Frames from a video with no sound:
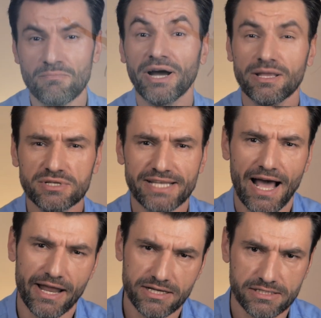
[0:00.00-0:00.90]
My name is
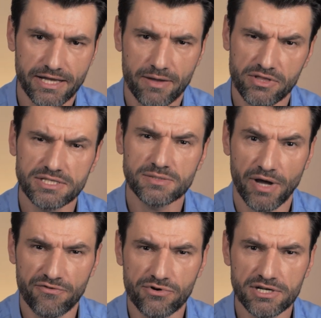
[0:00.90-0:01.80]
Alex, and this is
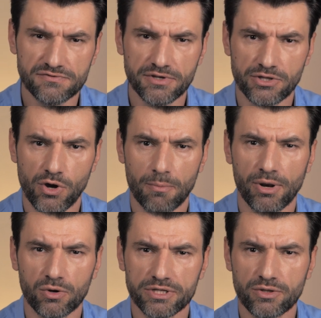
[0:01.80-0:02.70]
my first video
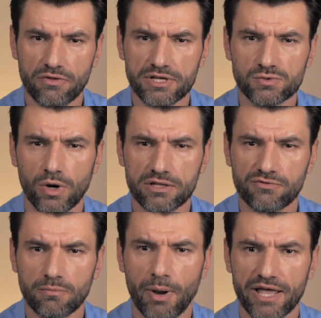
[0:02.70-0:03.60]
uploaded on this
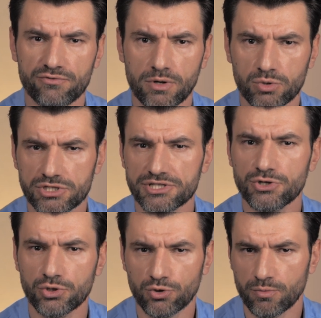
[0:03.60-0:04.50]
wonderful platform, which is
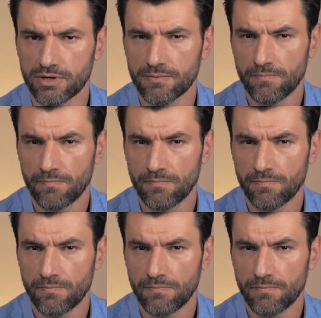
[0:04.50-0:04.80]
YouTube.